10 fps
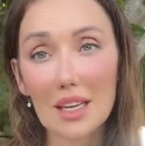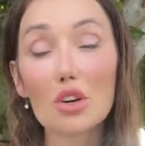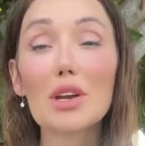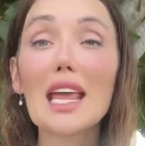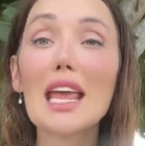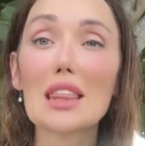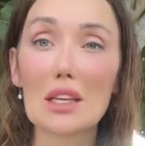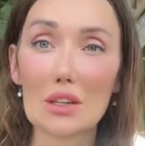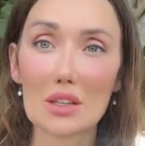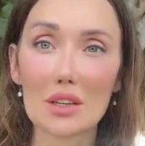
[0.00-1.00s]

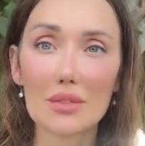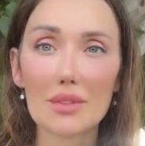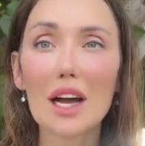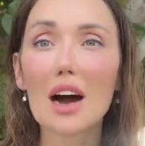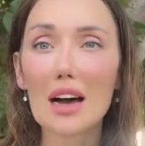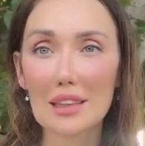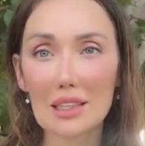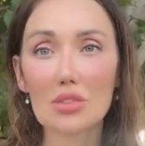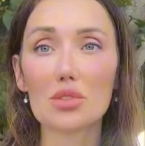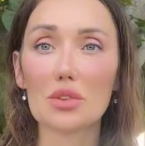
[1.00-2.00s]
Creator, God,
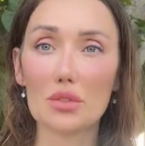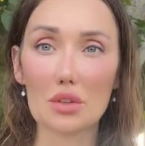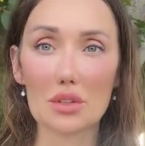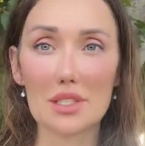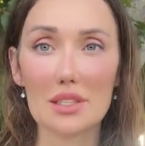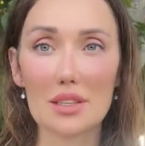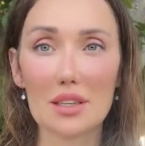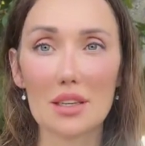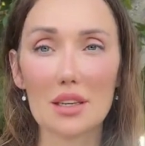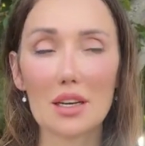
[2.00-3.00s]
universe
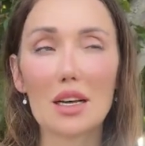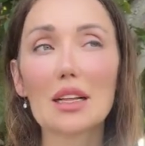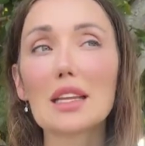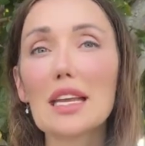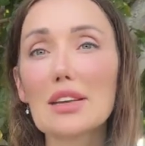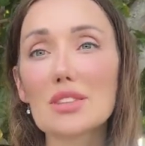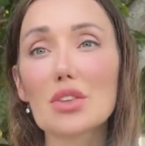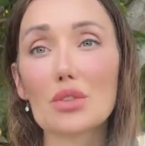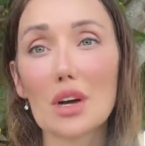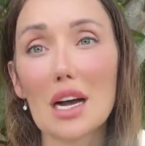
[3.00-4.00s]
lives
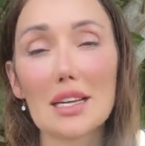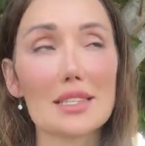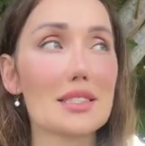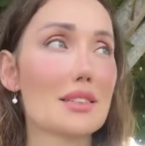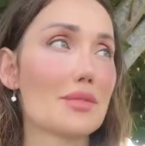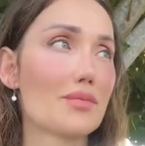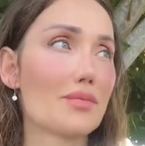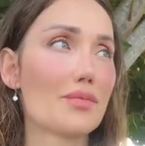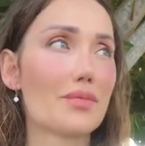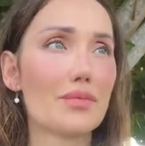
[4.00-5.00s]
through us,
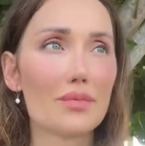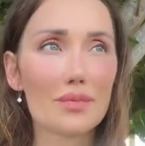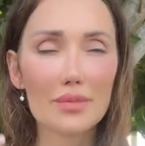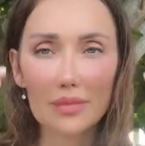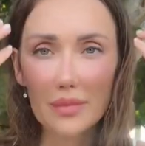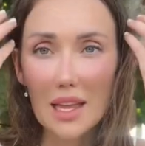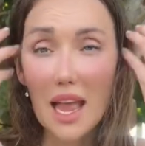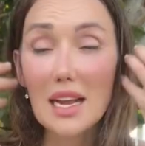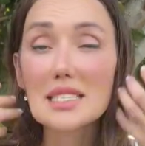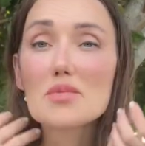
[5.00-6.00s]

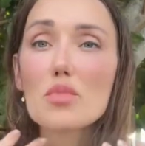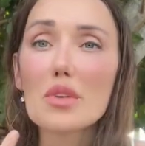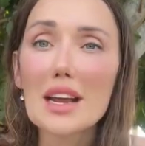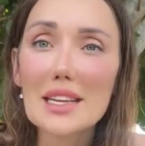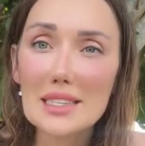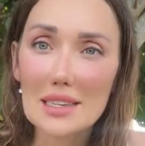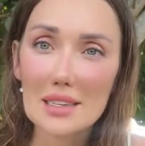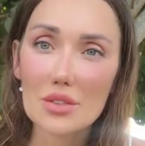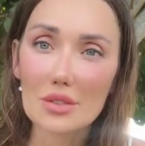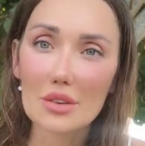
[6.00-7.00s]
expresses
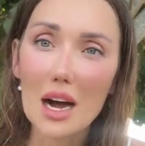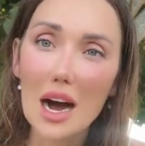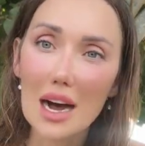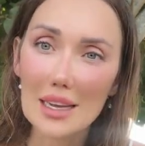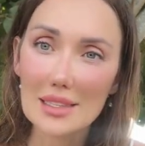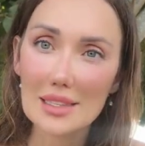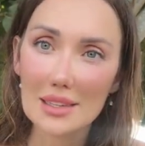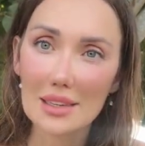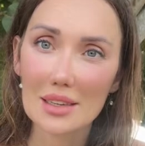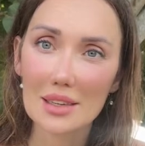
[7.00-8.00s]
through us.
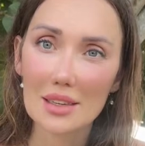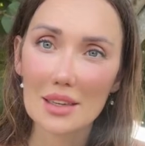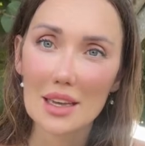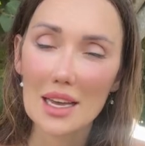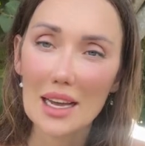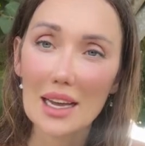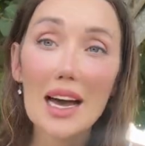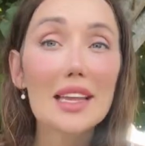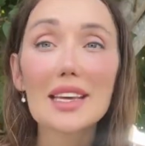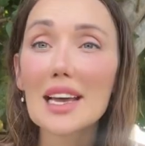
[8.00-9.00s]

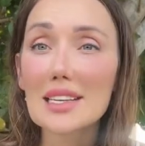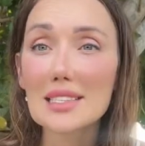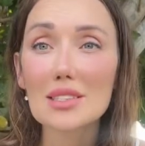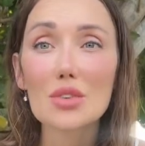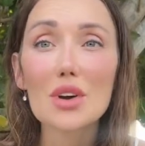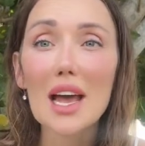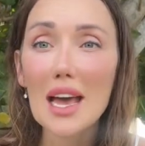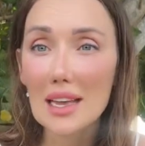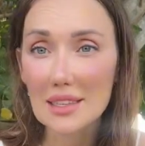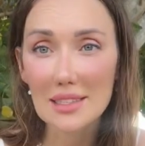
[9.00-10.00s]
God has no
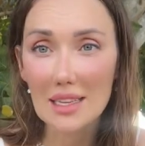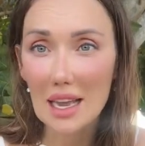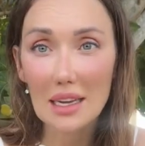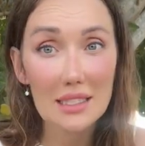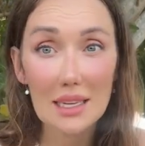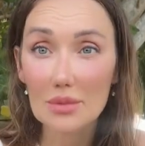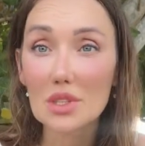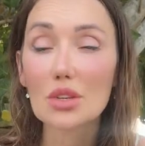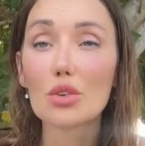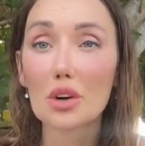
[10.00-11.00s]
hands except
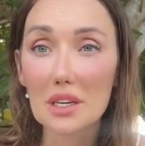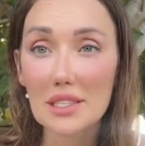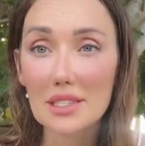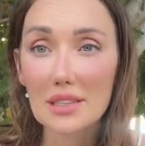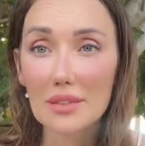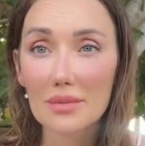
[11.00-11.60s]
yours.